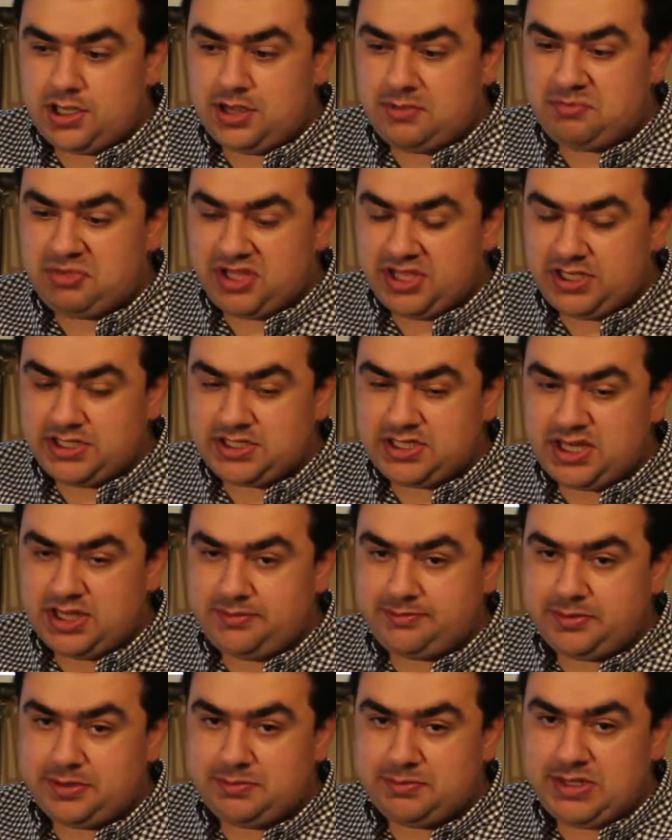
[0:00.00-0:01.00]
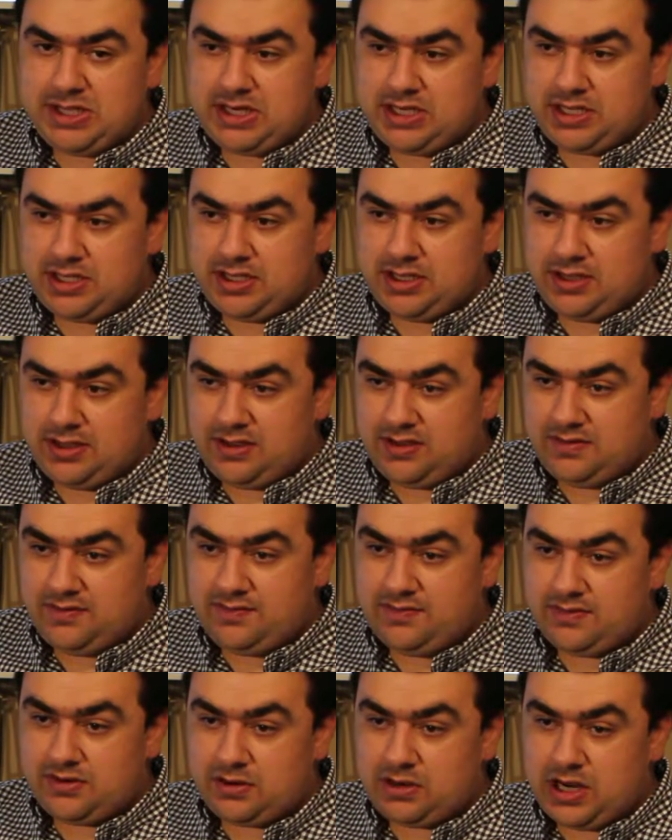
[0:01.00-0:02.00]
plan to implement a
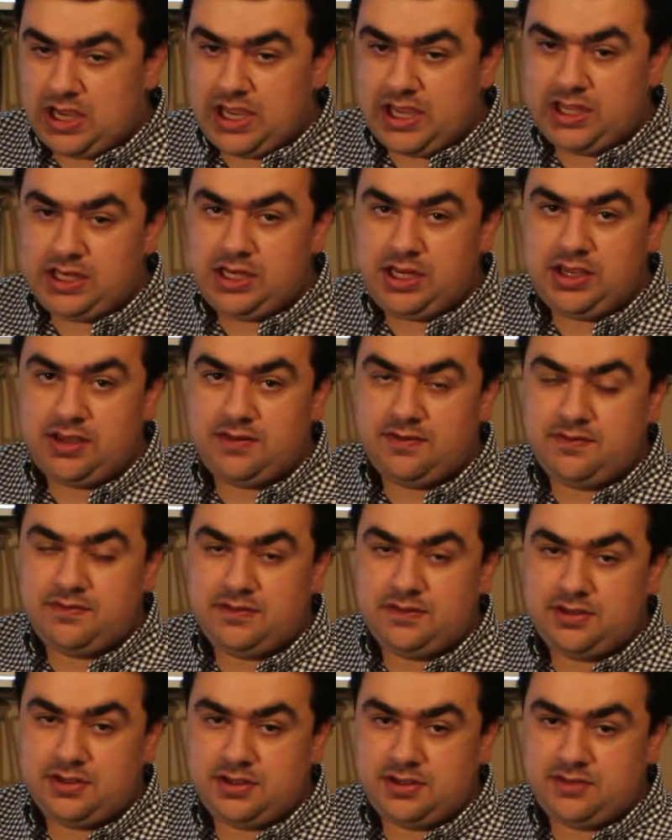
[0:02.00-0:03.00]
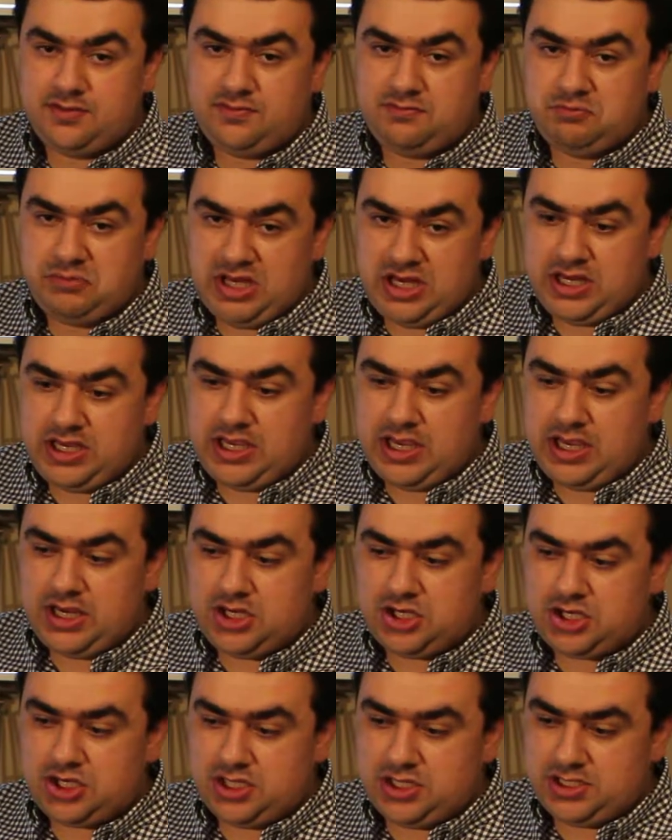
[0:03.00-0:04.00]
variety of
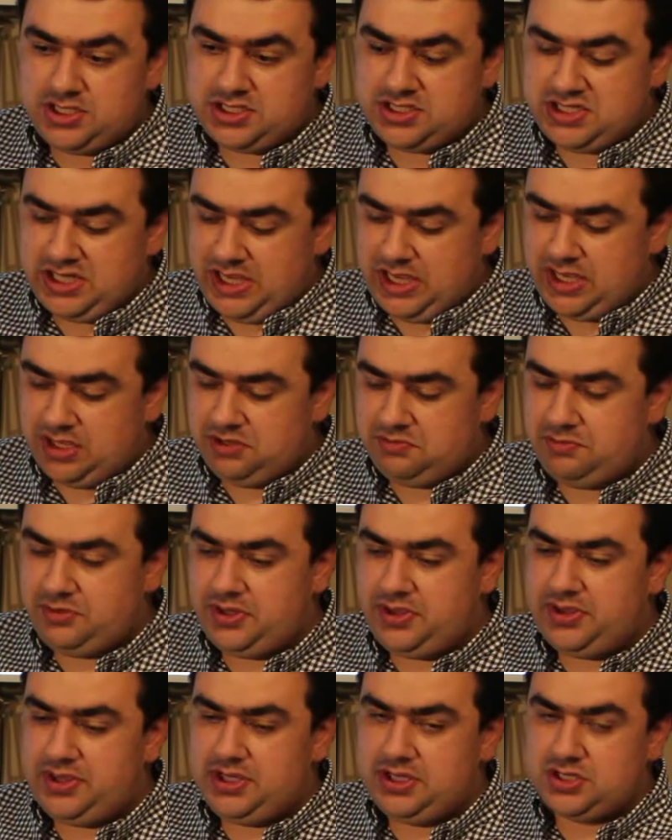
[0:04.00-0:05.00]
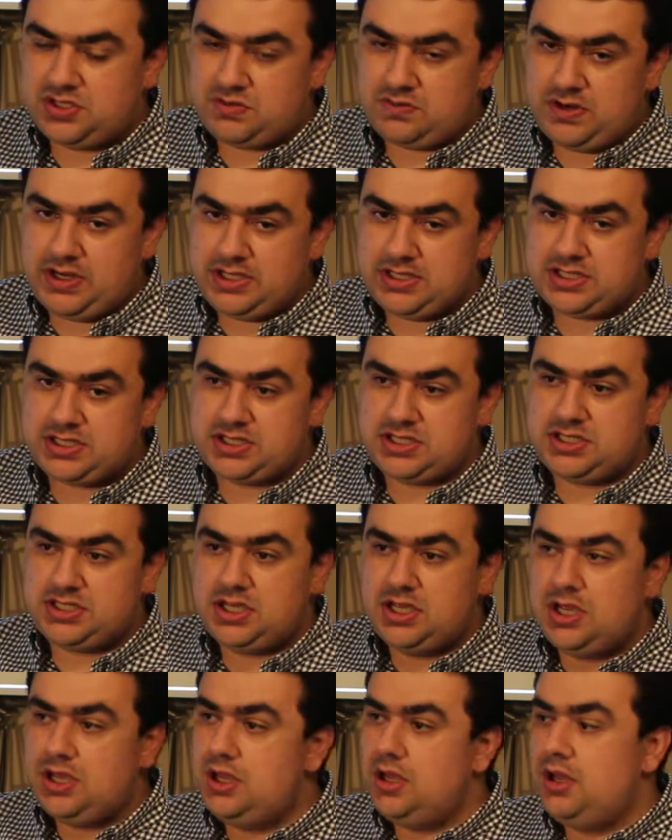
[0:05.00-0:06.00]
mitigations to help with these risks.
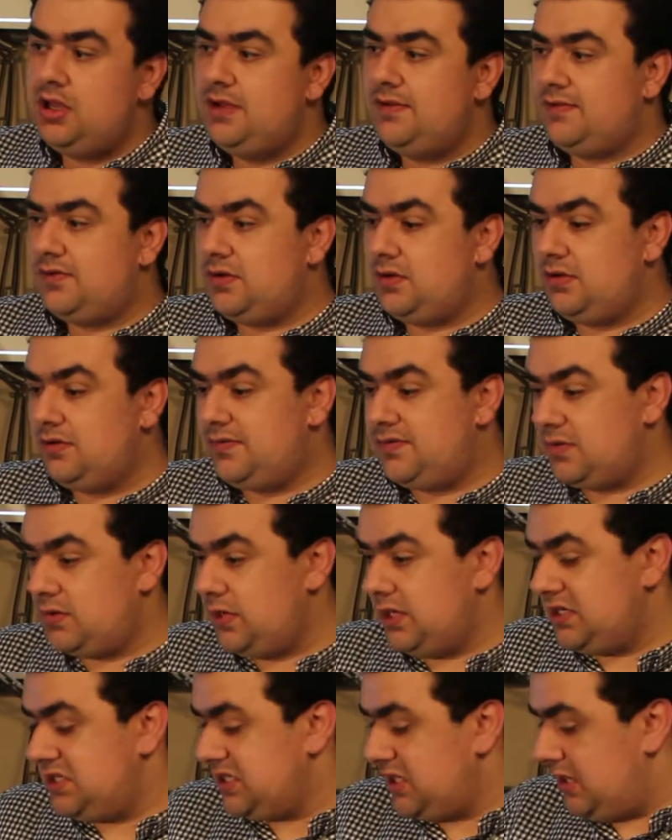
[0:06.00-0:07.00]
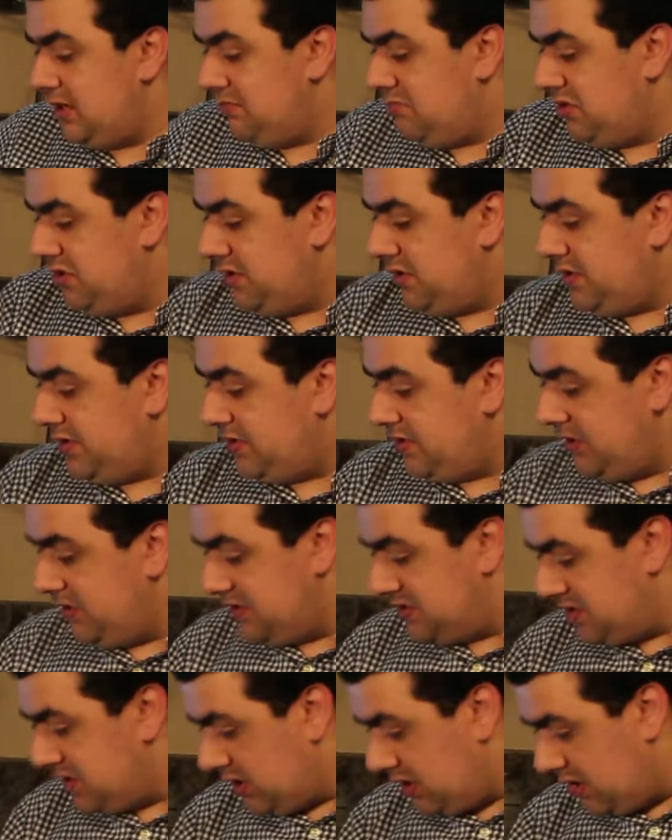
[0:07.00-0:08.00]
For example, the
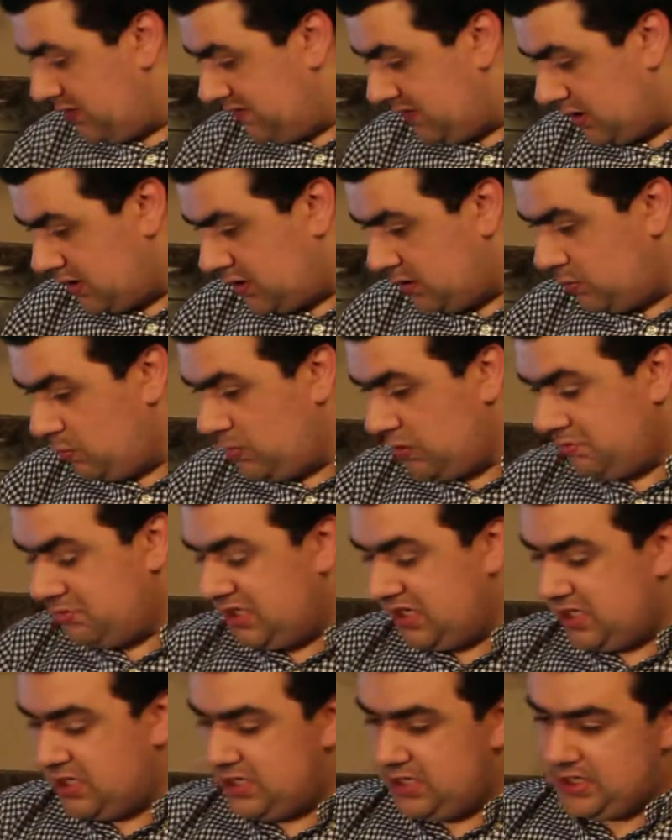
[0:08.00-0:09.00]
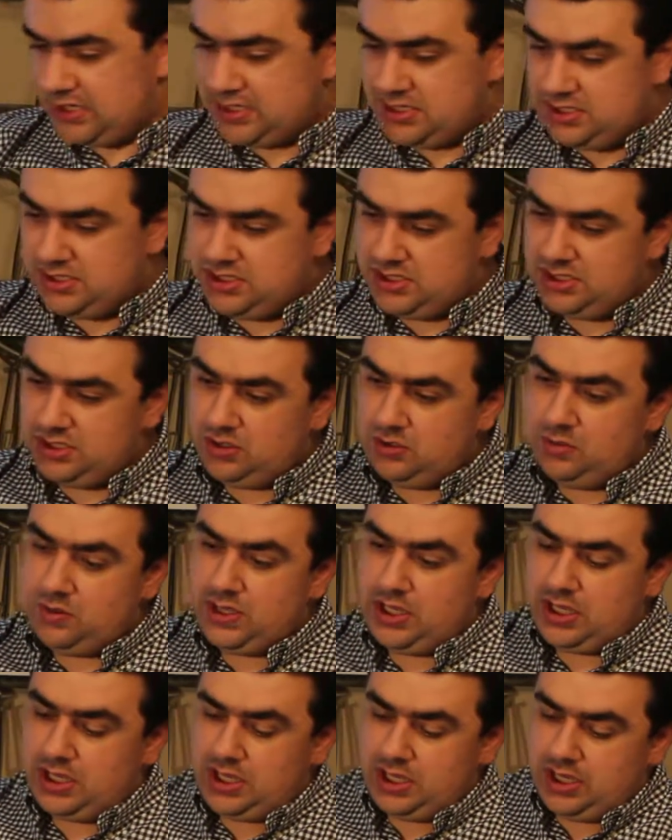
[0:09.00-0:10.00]
server will be connected to
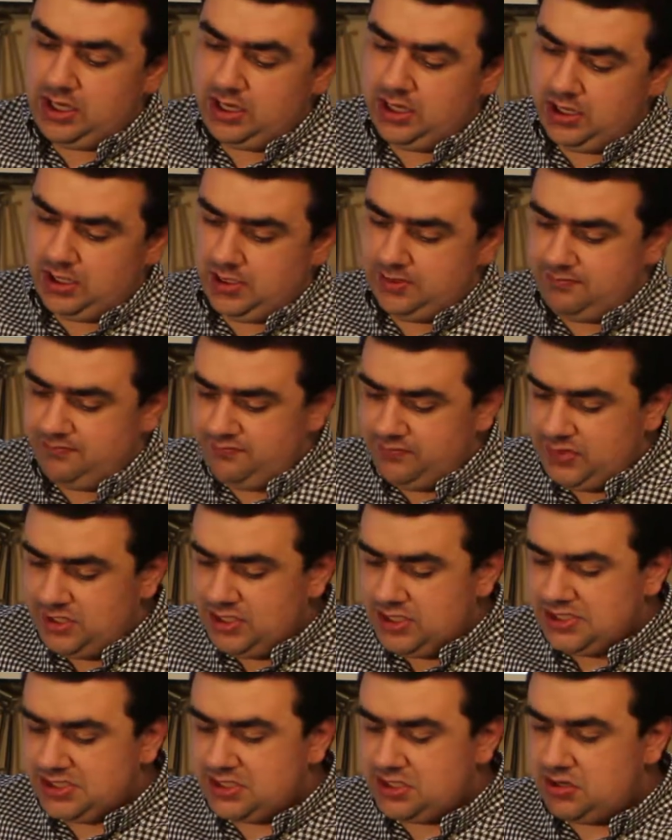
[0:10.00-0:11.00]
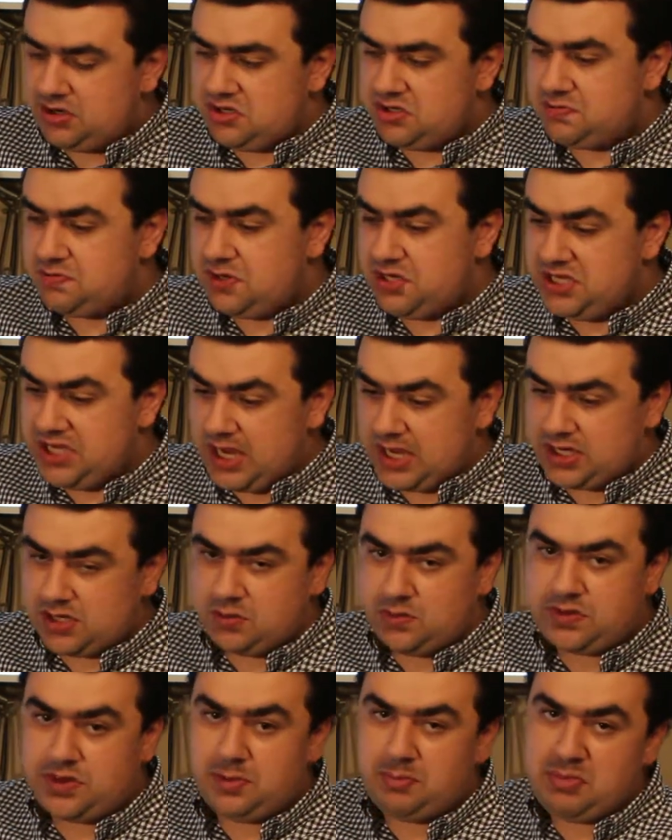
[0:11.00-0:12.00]
a surge protector
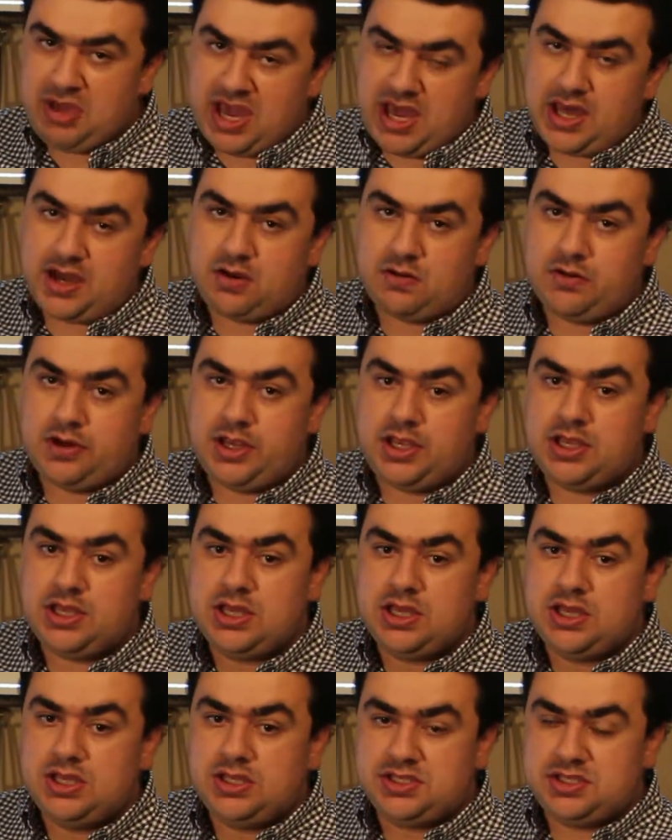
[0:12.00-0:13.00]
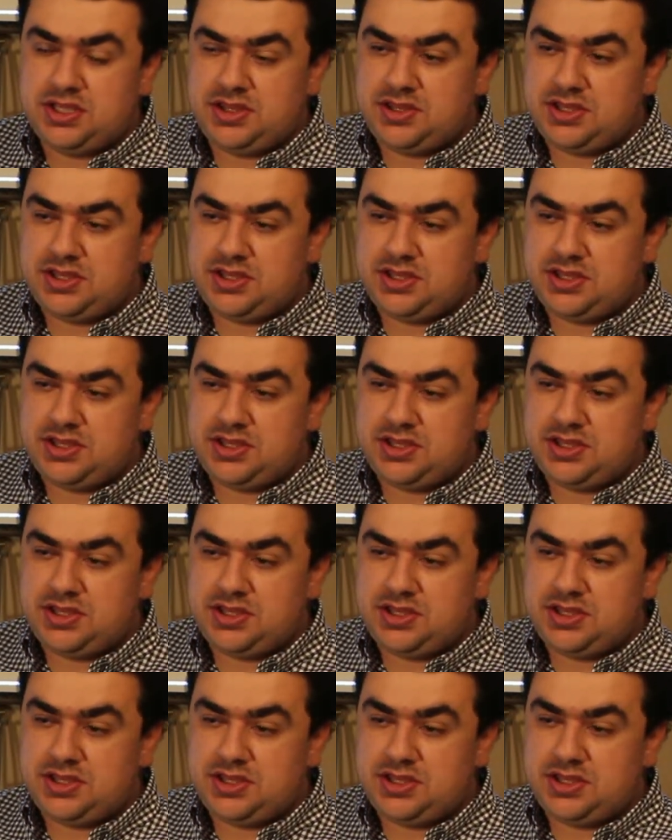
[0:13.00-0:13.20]
with a battery, so that